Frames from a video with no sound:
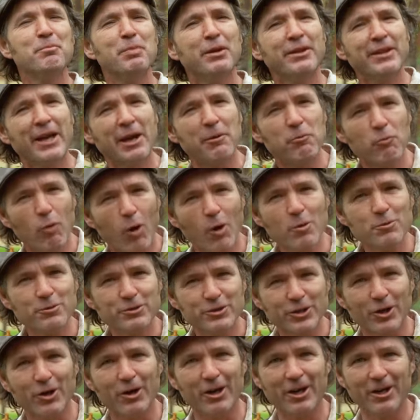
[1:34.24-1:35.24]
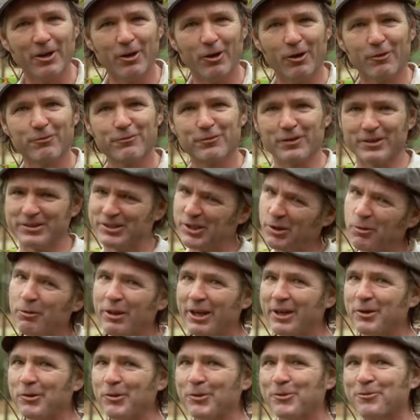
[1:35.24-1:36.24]
but they won't die off until
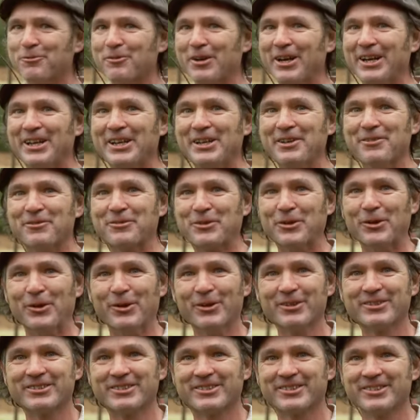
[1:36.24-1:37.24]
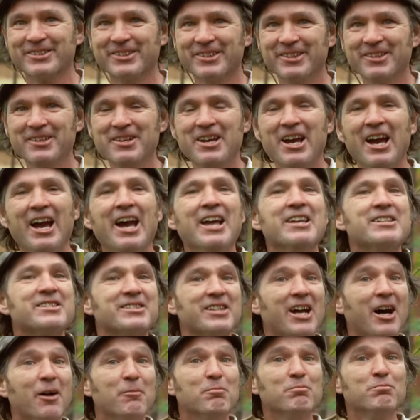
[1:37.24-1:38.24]
they're good and ready, of course.
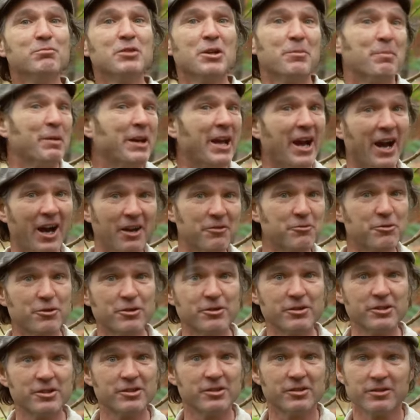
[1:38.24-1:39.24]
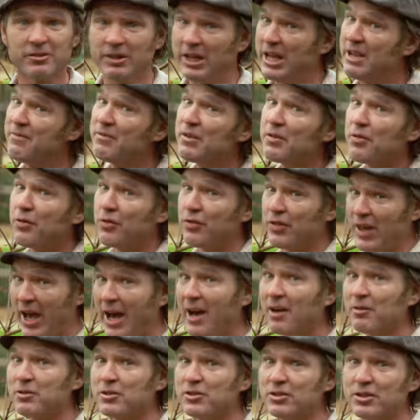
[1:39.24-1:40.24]
Some can be hundreds, even
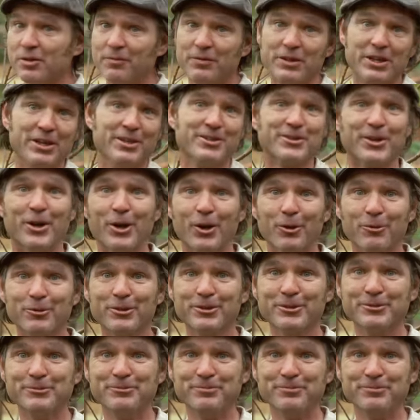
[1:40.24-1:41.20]
thousands of years old.